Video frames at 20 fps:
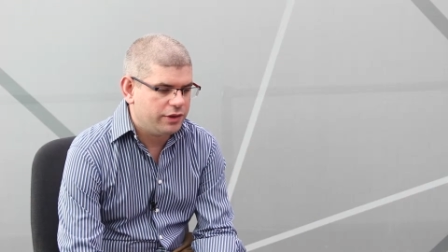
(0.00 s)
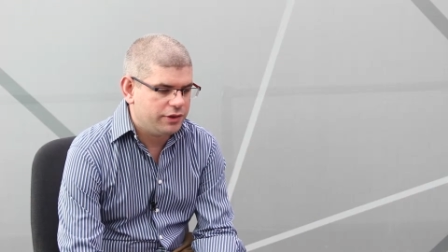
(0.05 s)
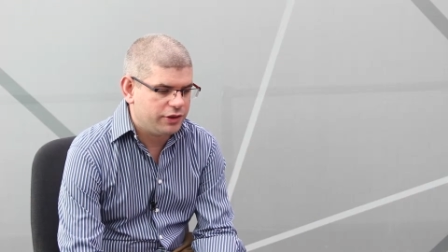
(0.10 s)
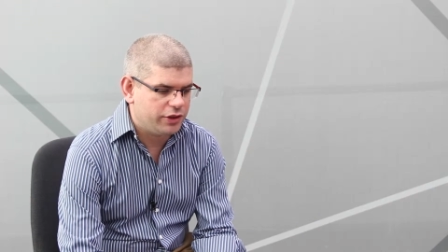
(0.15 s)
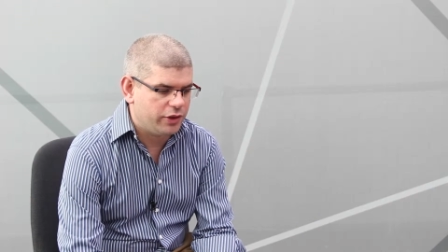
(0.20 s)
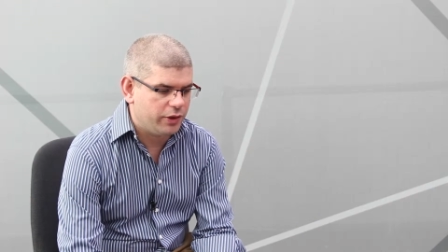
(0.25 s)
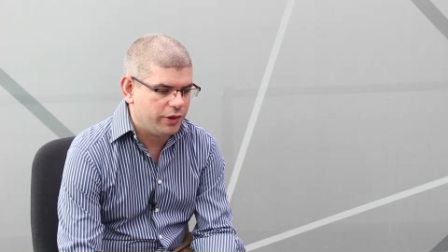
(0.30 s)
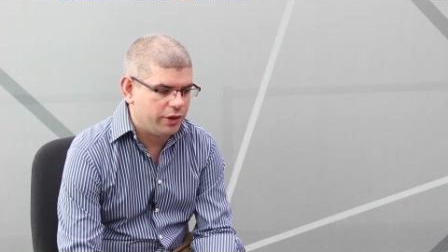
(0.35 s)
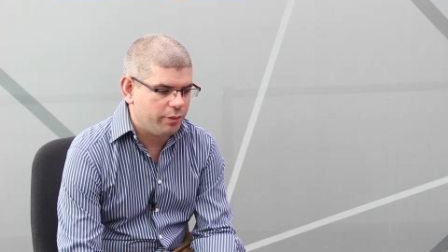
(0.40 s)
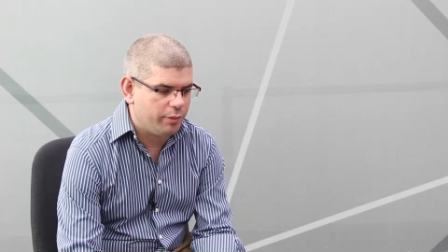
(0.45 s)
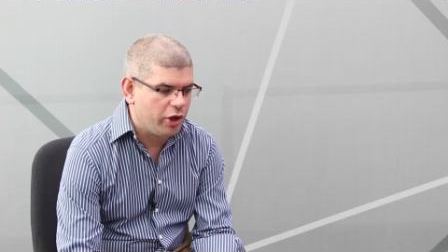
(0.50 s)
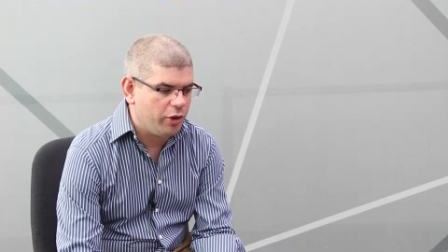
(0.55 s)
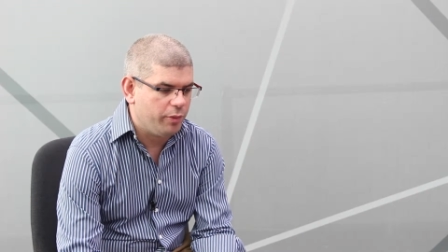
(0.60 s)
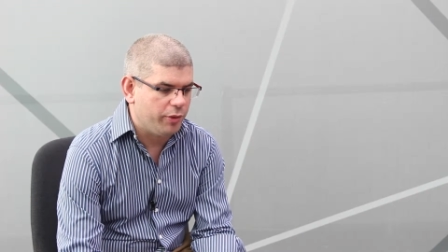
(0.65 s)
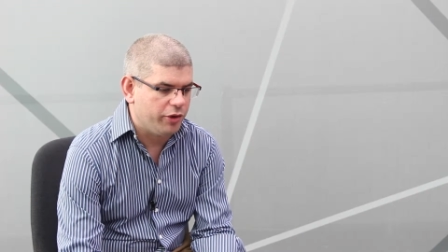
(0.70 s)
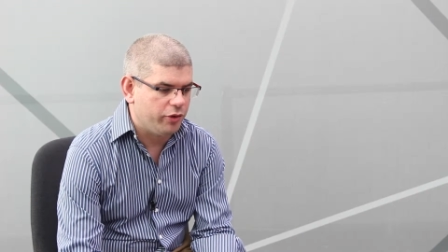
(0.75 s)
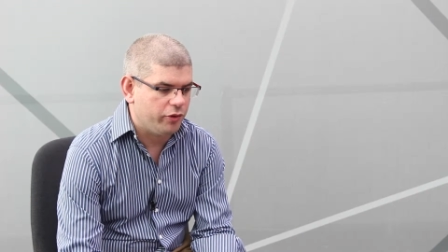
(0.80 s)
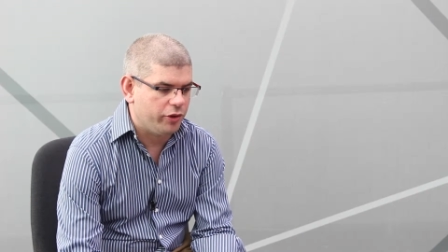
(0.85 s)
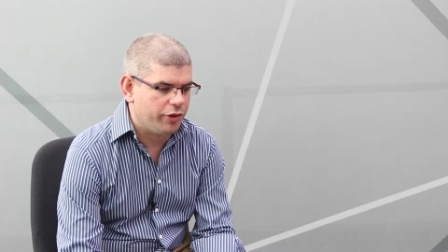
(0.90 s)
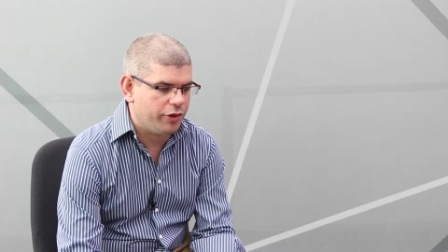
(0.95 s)
So at the
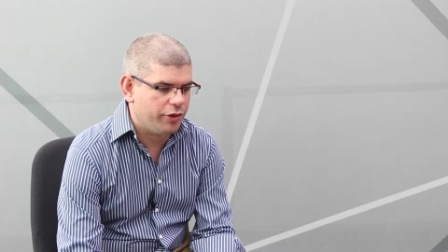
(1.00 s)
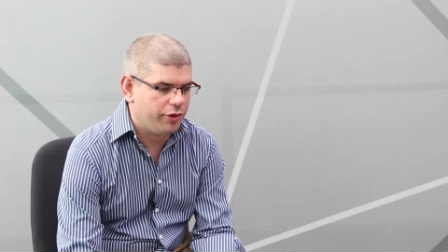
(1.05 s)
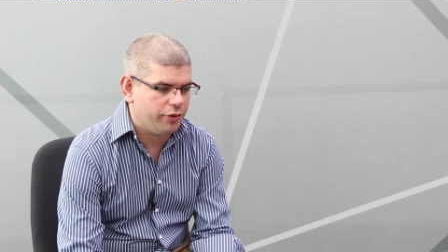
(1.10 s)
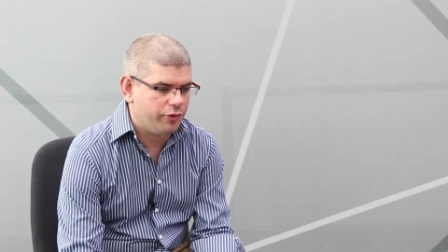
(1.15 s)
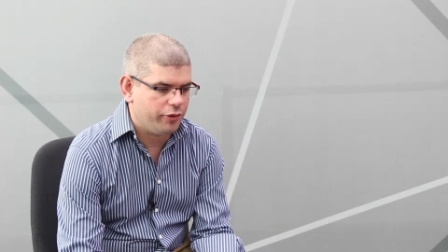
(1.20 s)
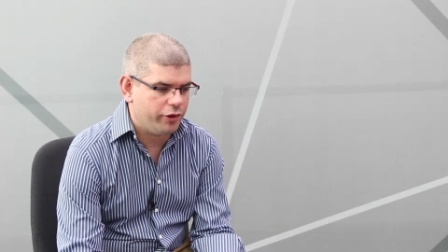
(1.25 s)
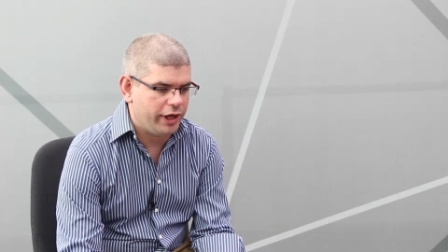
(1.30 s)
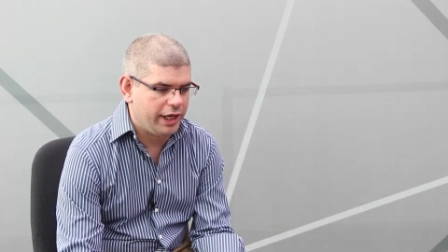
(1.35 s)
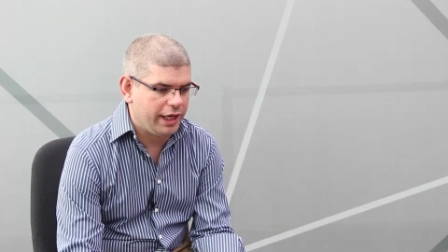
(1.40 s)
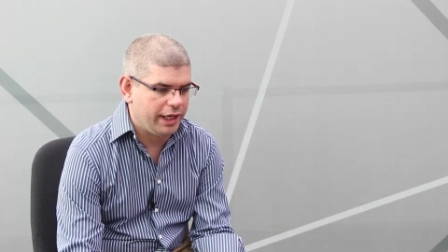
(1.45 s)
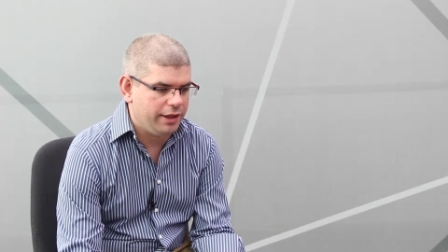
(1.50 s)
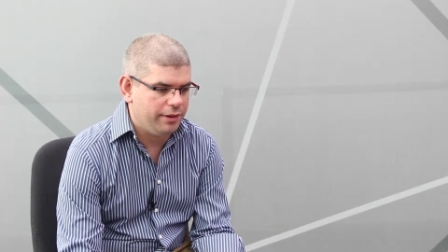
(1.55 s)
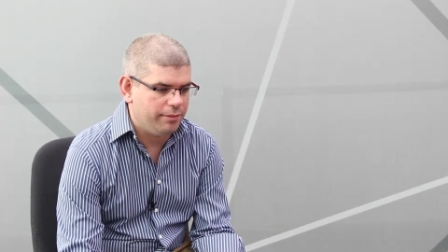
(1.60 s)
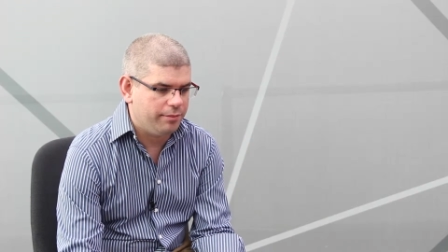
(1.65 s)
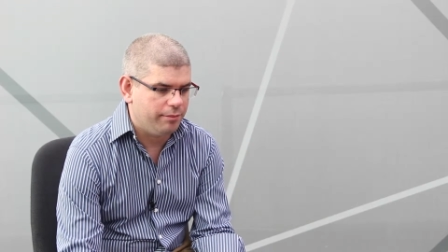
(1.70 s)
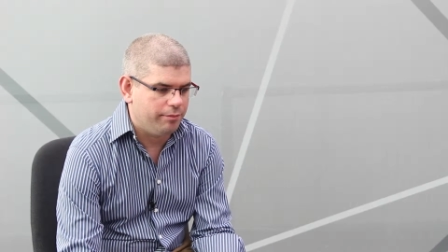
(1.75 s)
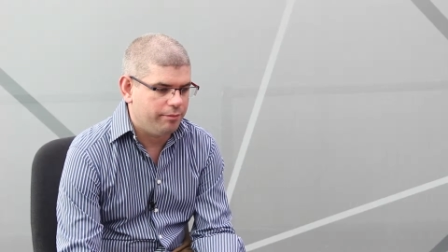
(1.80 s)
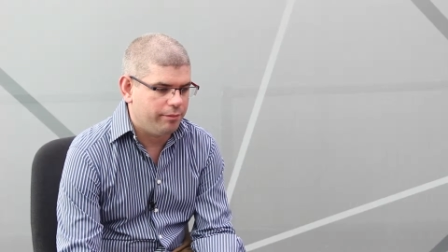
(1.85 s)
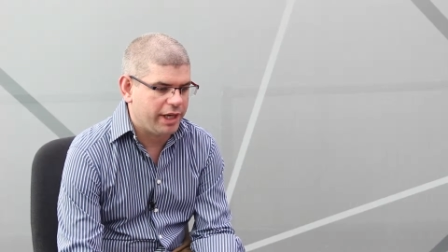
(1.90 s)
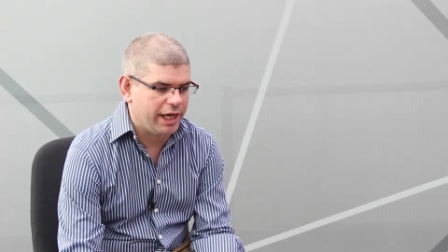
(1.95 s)
moment, there are three
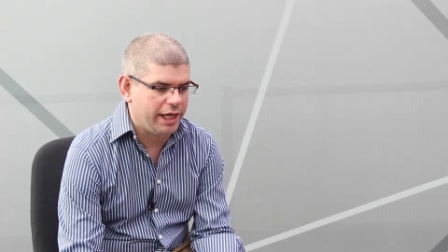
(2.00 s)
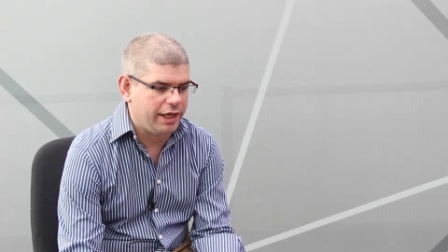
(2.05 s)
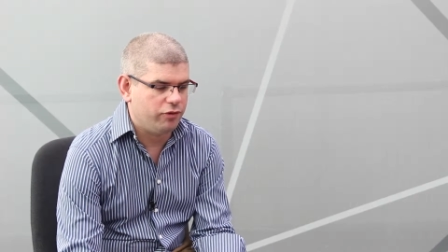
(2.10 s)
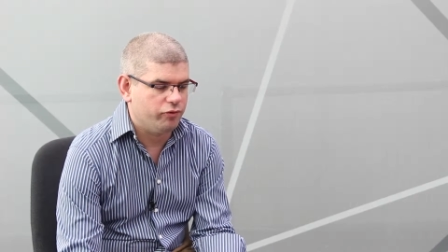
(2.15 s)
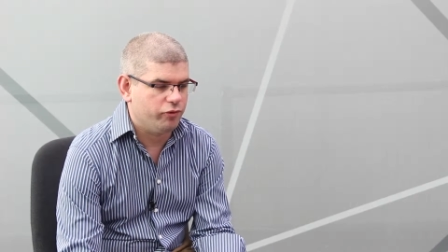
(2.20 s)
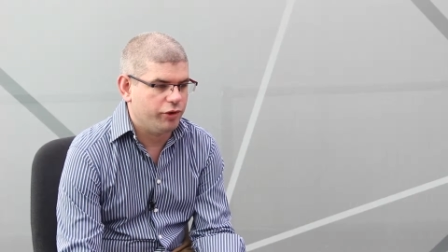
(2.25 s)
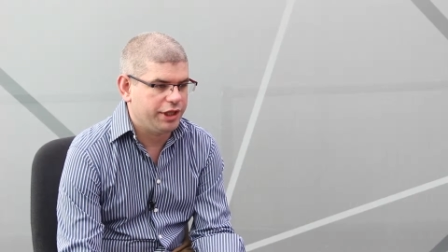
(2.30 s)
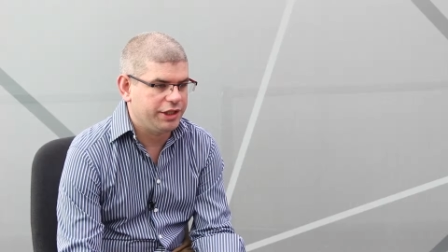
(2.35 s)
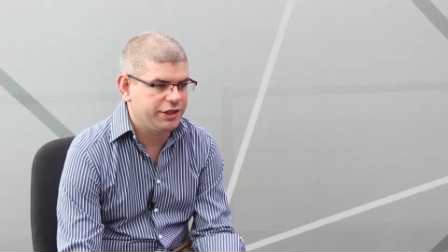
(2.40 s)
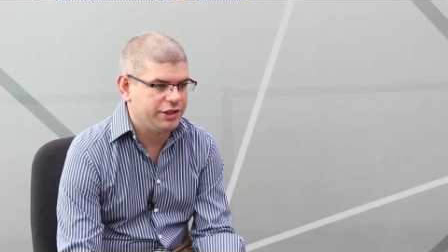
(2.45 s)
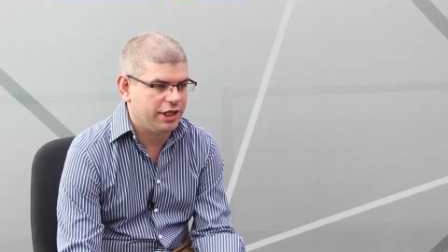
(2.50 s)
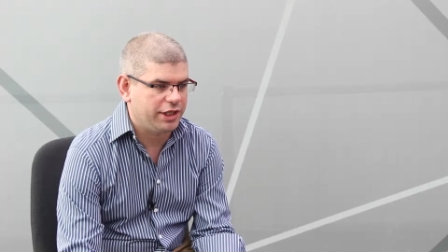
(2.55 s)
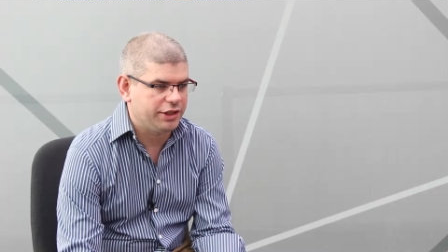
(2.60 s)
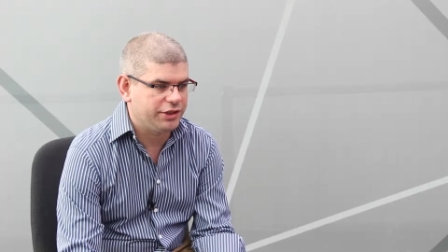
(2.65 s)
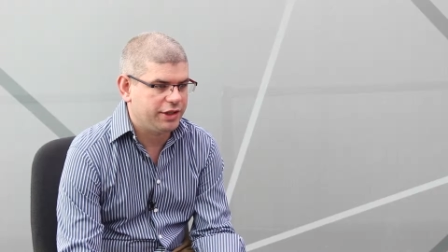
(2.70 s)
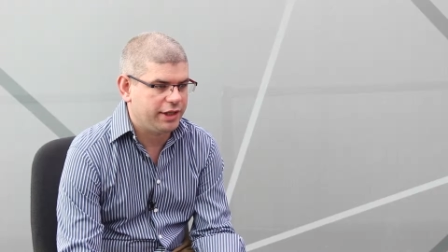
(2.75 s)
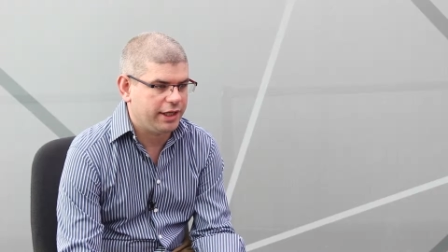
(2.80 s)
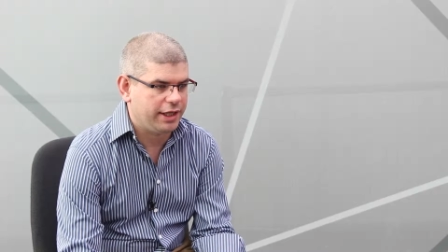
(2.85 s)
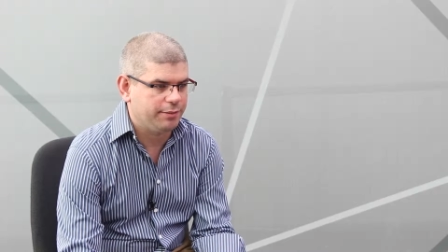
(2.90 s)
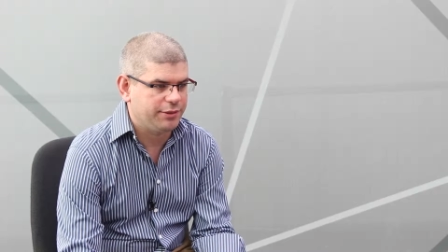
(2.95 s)
main
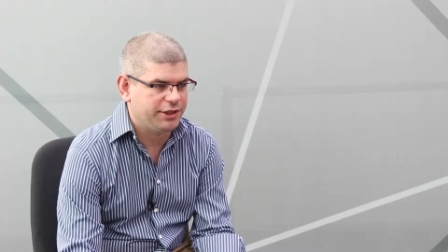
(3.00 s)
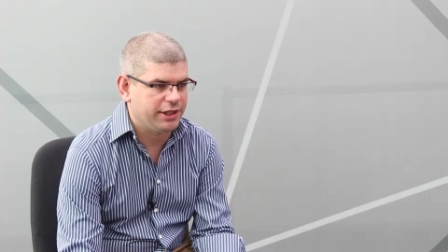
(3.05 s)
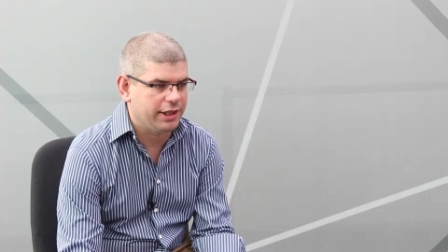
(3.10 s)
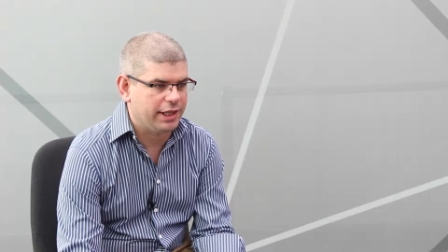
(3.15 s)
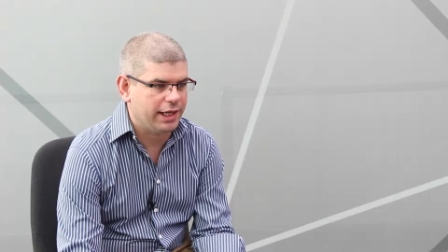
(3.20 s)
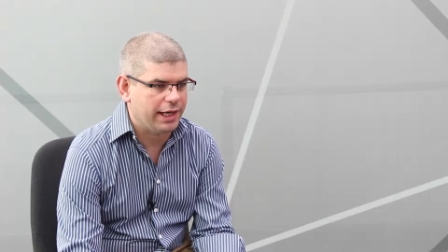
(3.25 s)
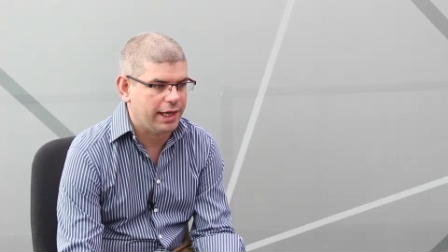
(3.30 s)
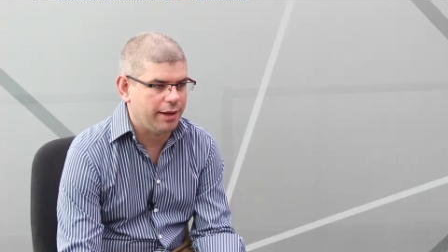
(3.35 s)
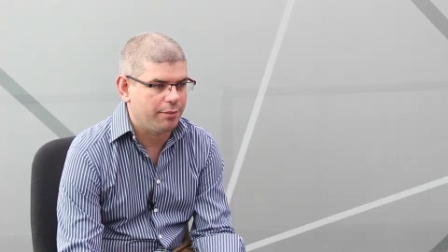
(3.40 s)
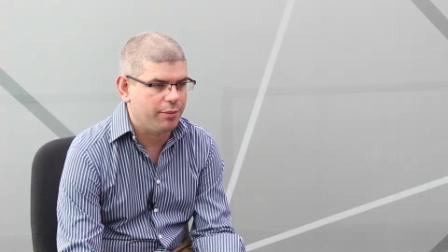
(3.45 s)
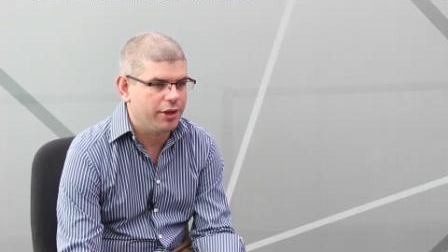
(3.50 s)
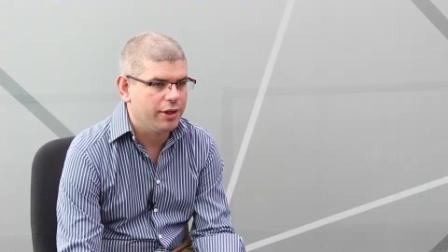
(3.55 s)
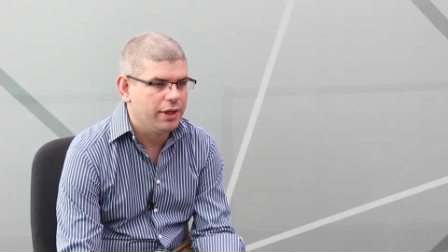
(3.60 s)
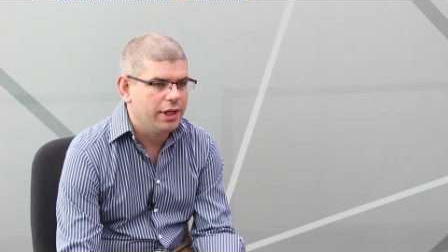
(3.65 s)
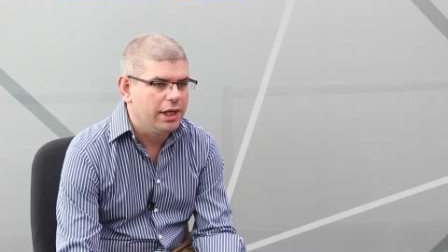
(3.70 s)
research themes in the lab.